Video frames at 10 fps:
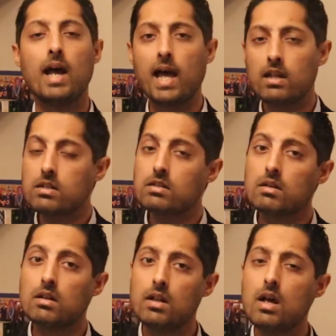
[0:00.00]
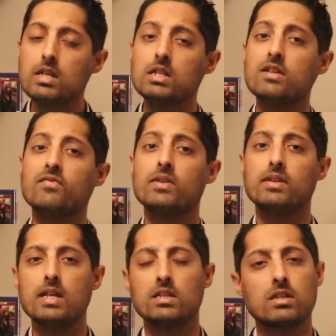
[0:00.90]
And lastly, for
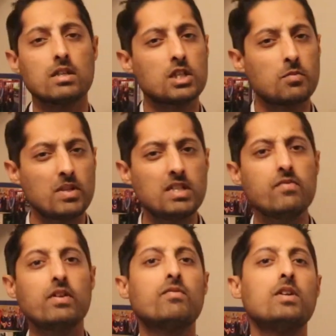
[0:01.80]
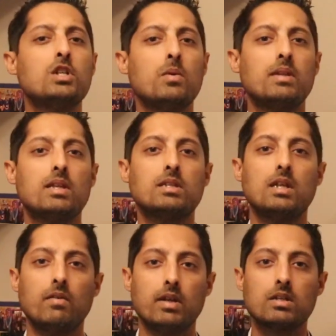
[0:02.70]
this specific video in this
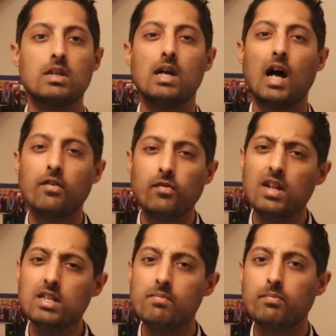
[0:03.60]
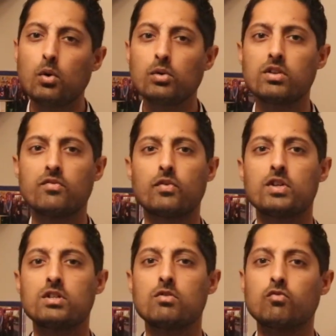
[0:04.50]
series, I feel it's important for us
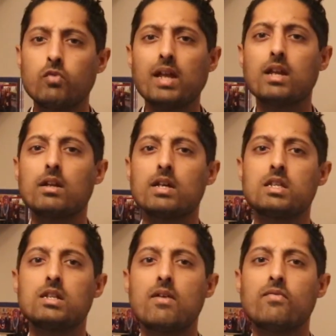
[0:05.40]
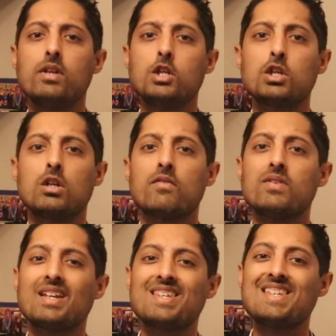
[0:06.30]
to recognize the definition of an
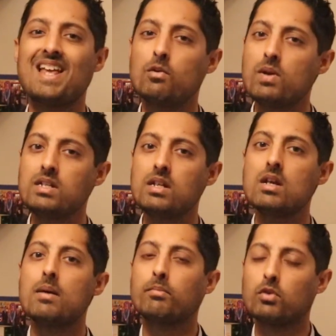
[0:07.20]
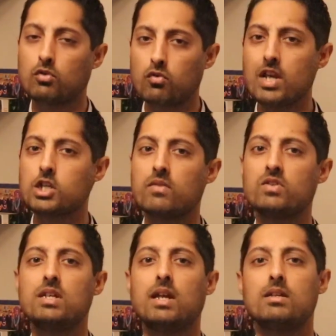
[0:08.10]
accelerated progression of
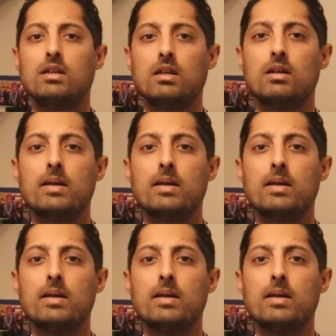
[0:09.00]
CKD,